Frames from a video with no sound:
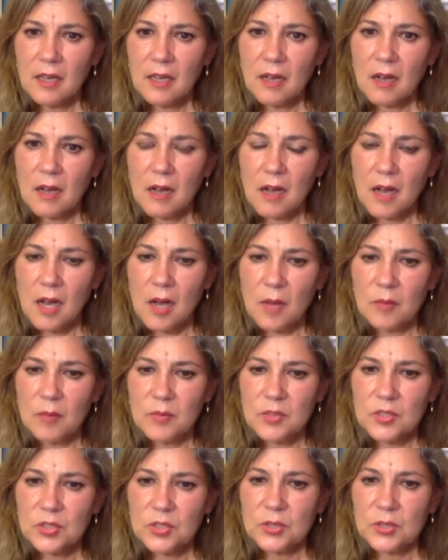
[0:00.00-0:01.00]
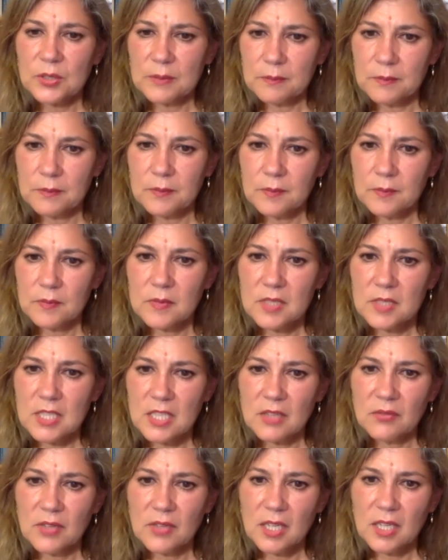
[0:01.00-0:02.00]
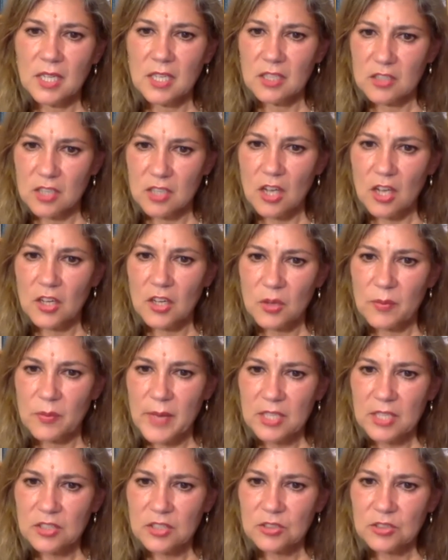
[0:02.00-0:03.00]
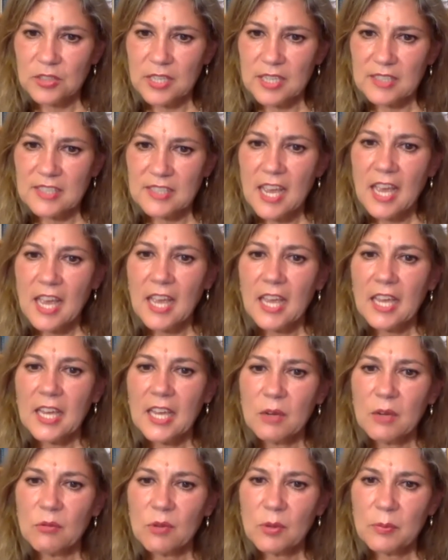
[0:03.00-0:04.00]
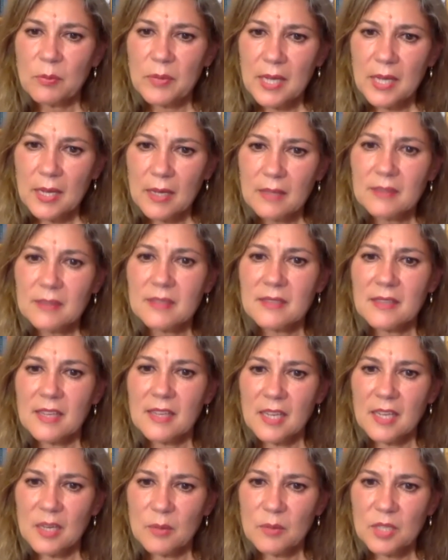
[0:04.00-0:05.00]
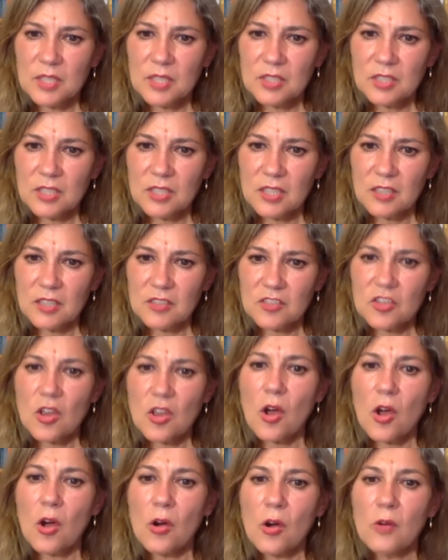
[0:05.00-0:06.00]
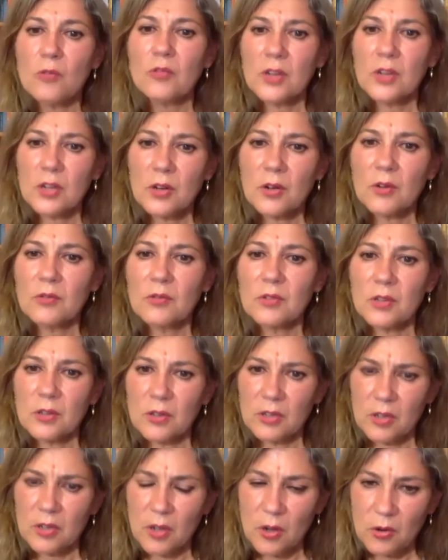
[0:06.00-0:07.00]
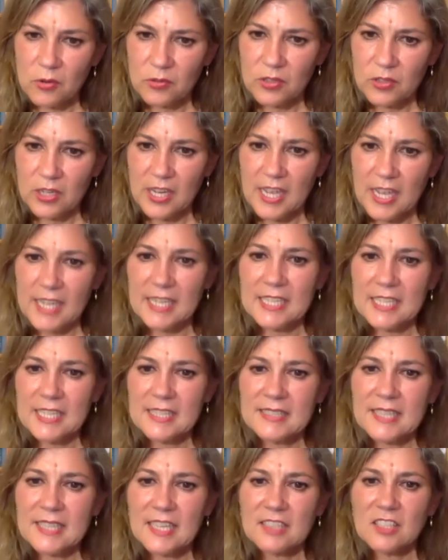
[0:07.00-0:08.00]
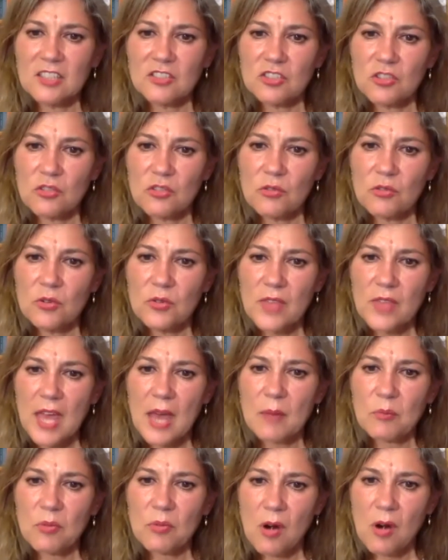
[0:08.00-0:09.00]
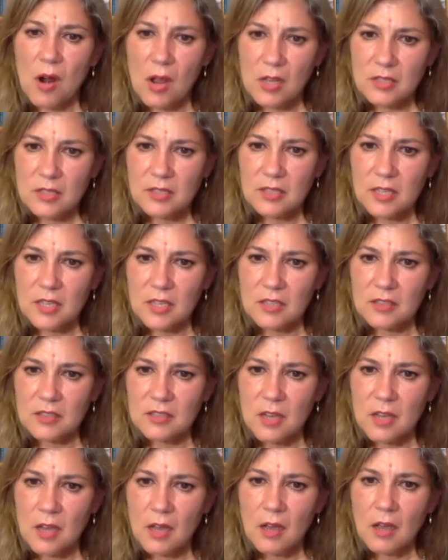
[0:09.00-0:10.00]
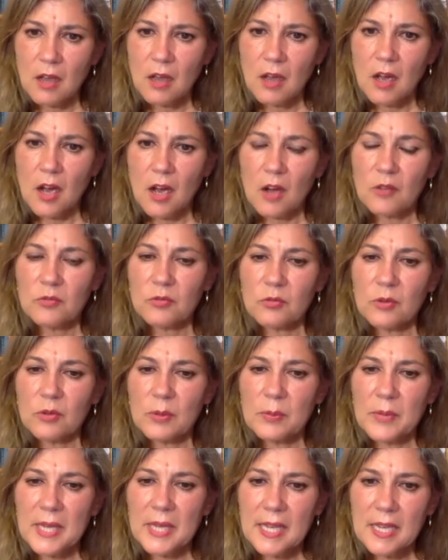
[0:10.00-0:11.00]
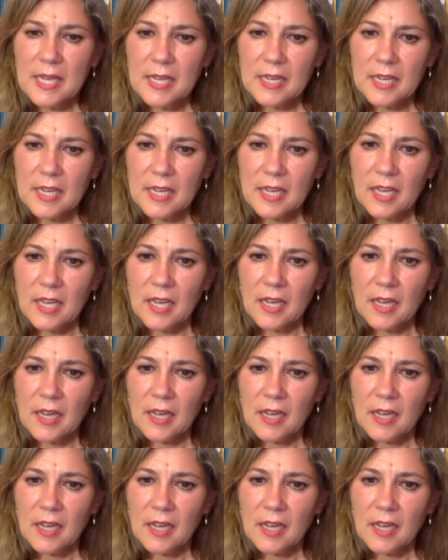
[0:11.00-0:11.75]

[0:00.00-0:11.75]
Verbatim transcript: um, certain TV documentaries, he repeats the images over and over and over again. And he says it's through that process of repeating